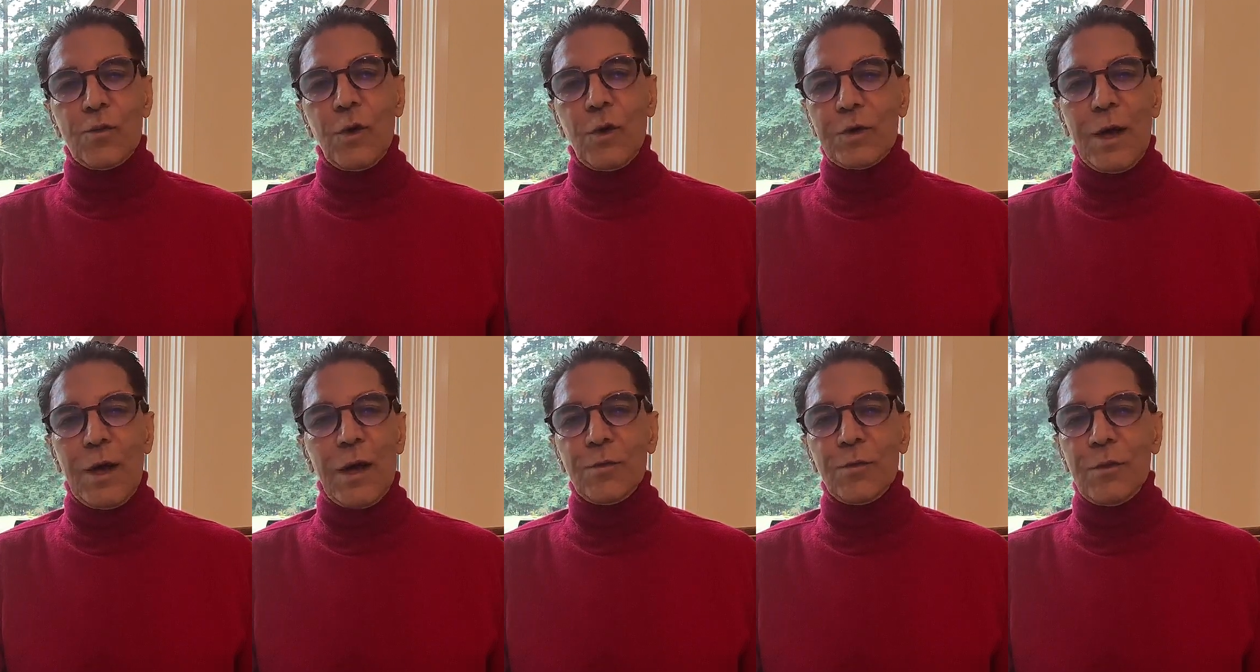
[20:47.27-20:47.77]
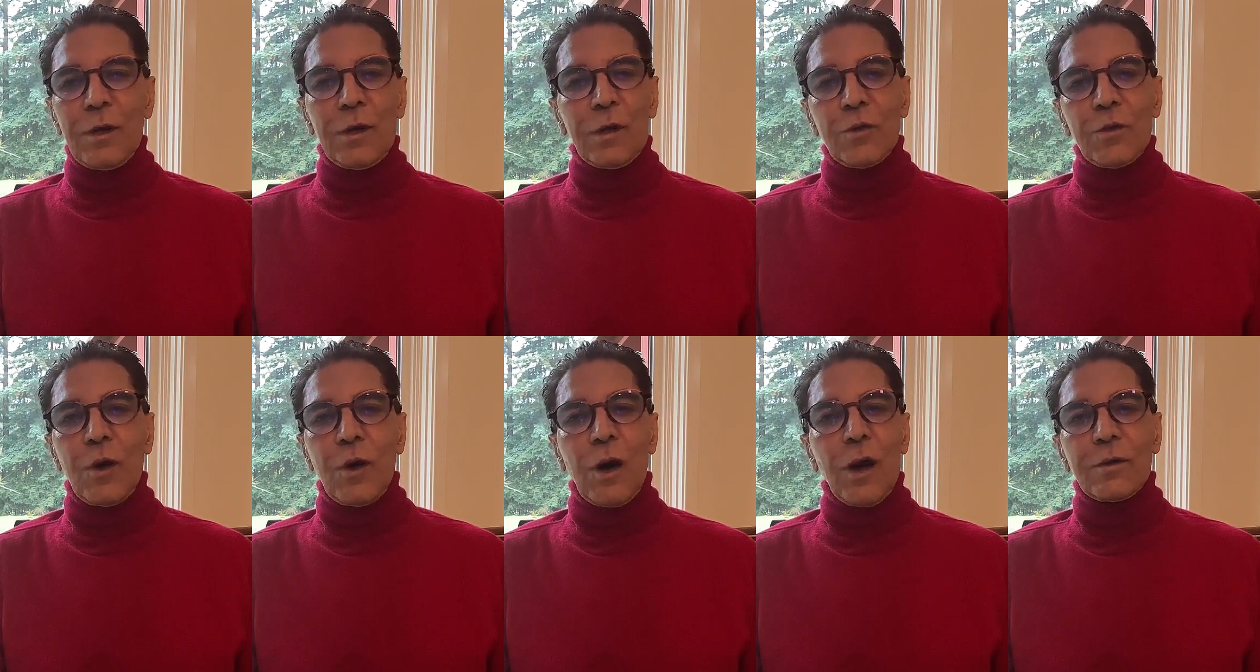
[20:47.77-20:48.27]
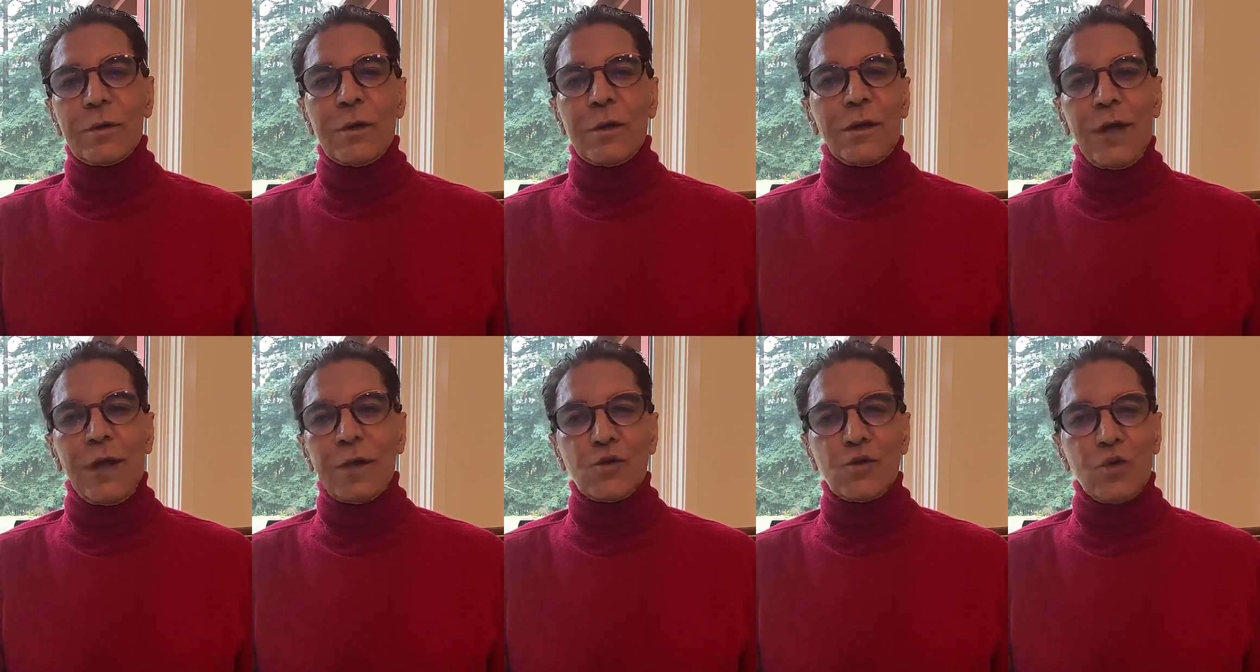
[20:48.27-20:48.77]
But I mean, you are
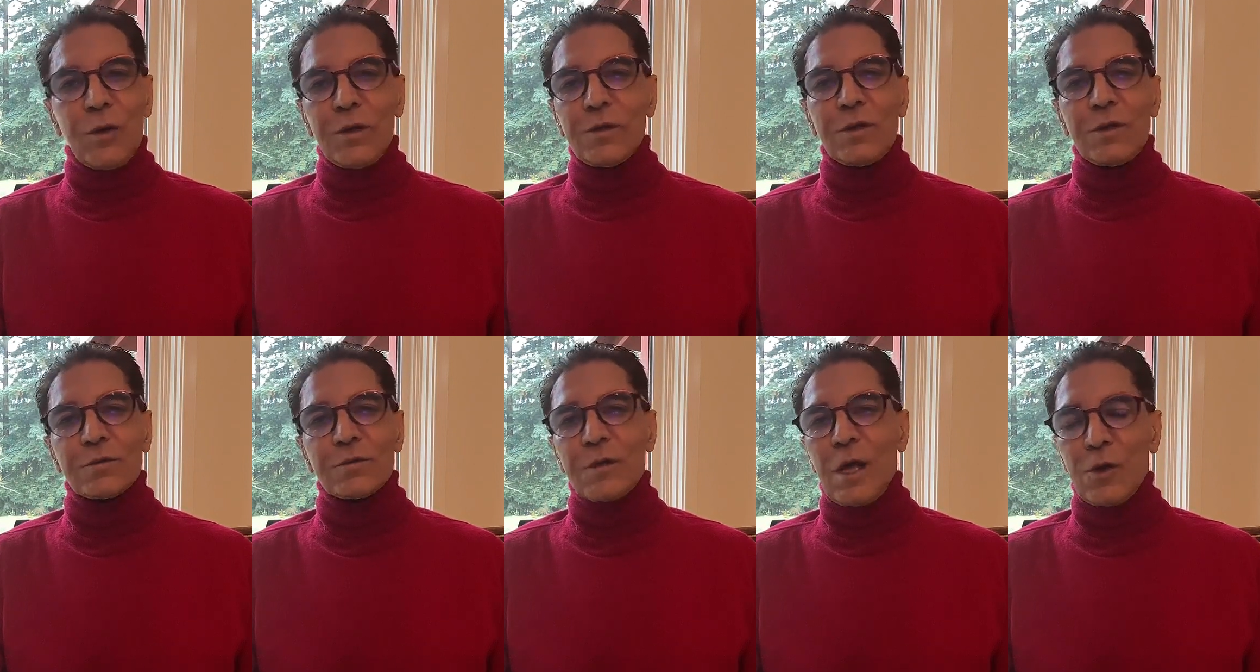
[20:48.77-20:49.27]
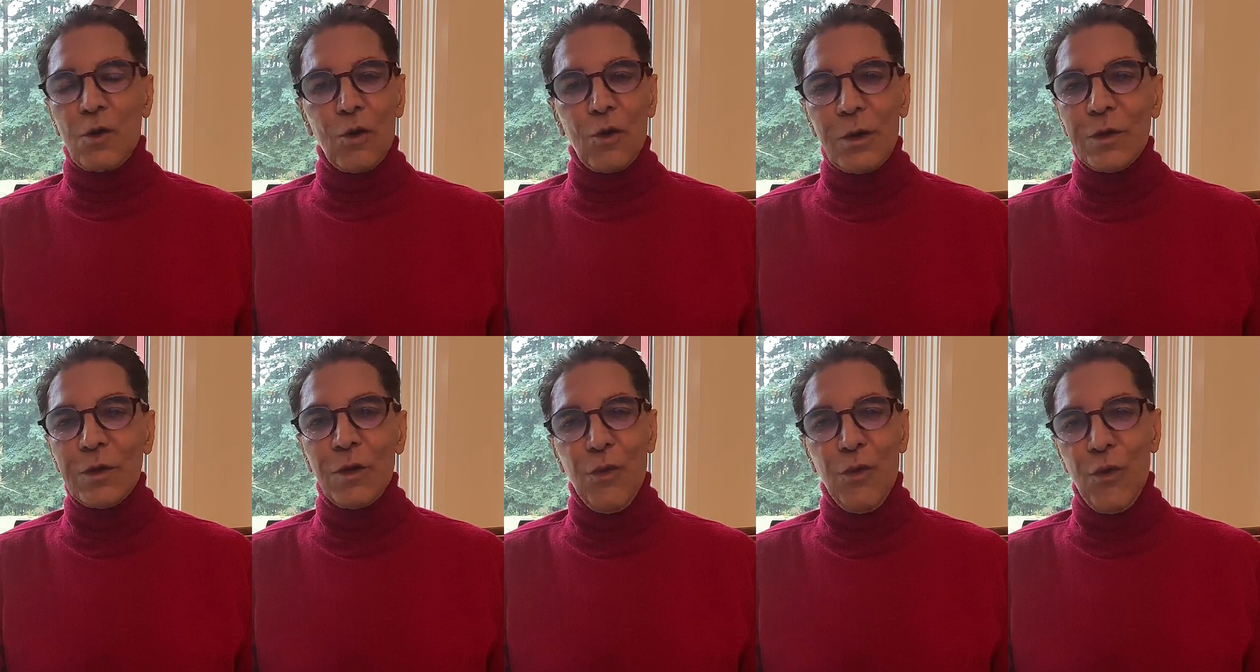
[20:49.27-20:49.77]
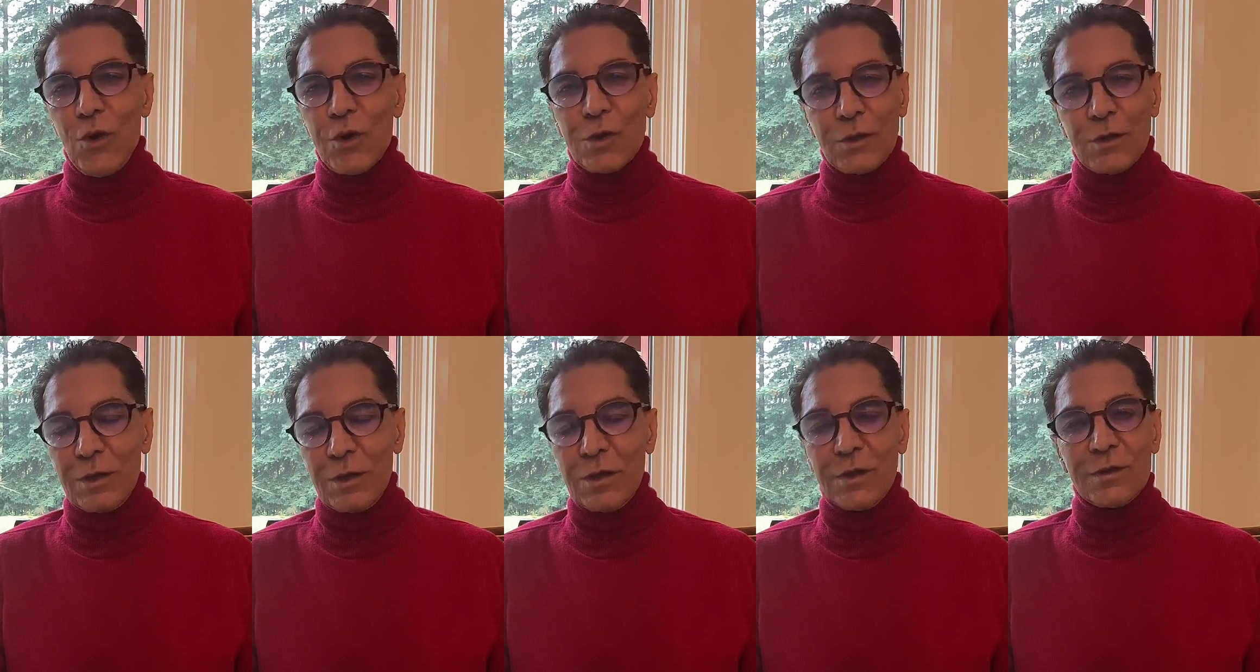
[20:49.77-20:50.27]
in late 20s and early
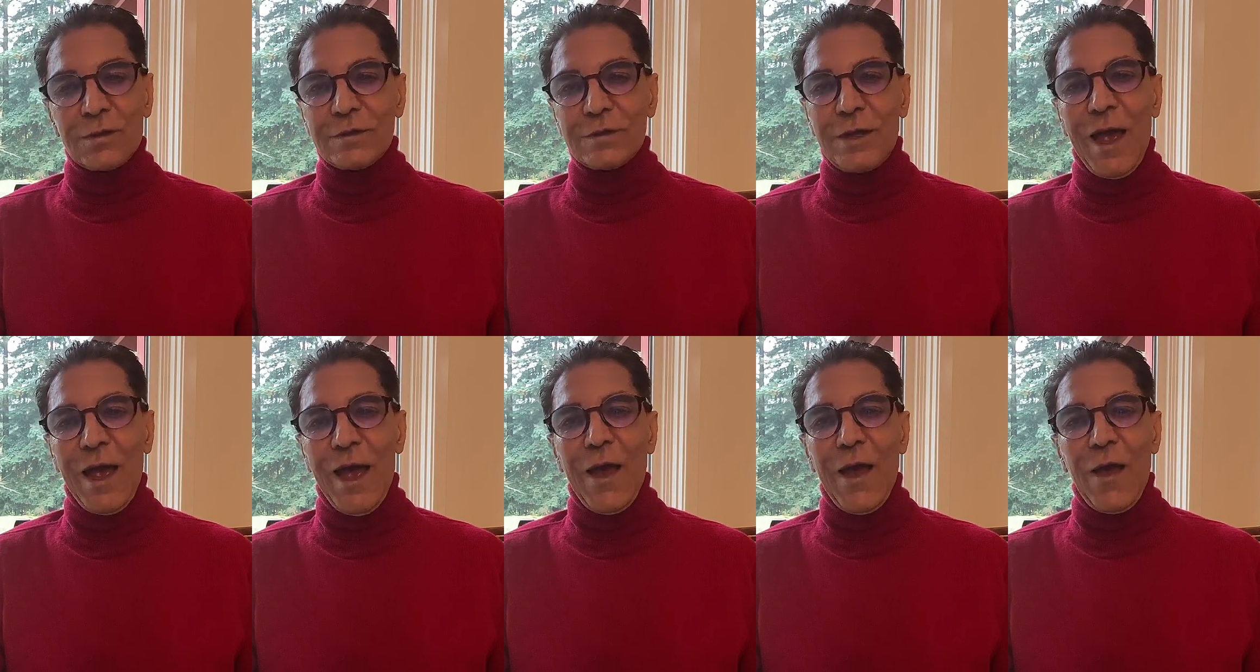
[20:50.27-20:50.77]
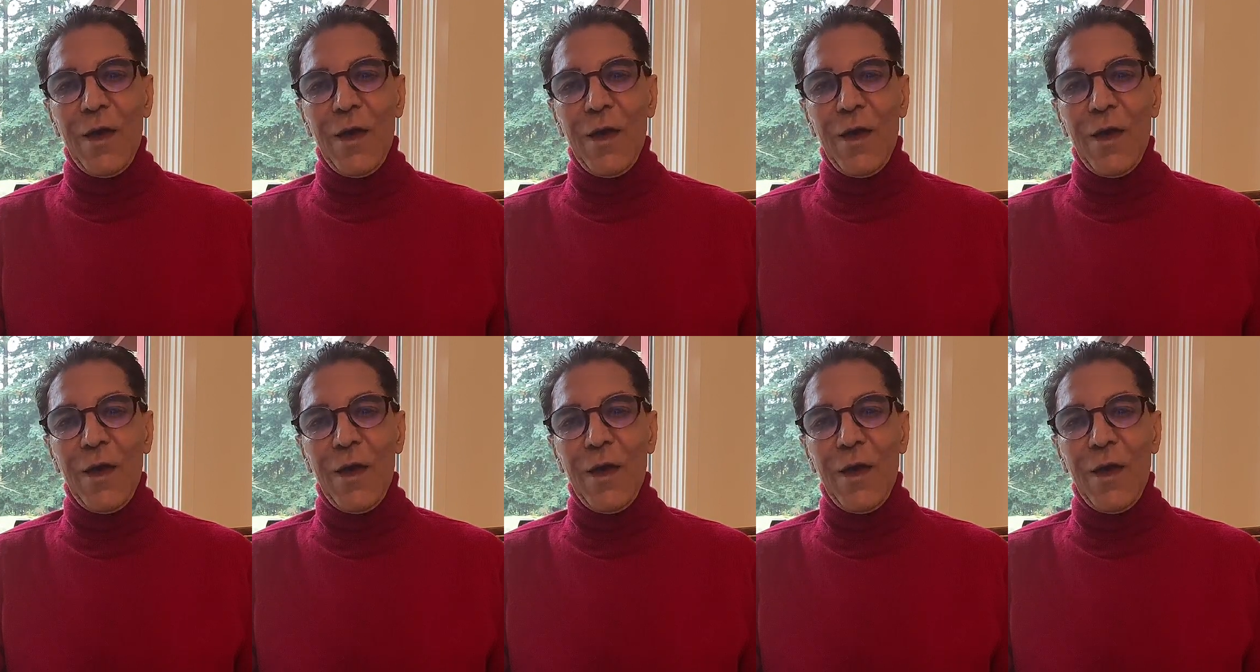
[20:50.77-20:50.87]
30s,